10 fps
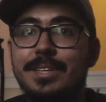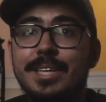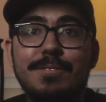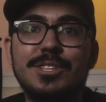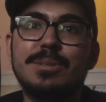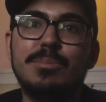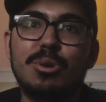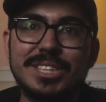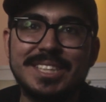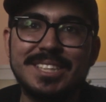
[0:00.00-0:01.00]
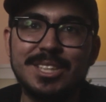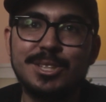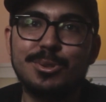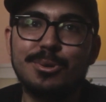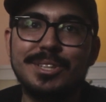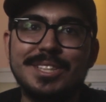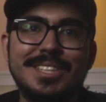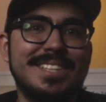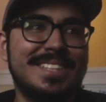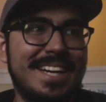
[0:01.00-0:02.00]
Even some more Cesar Stories,
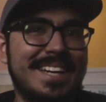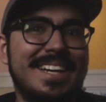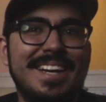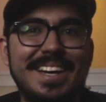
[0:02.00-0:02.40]
because I've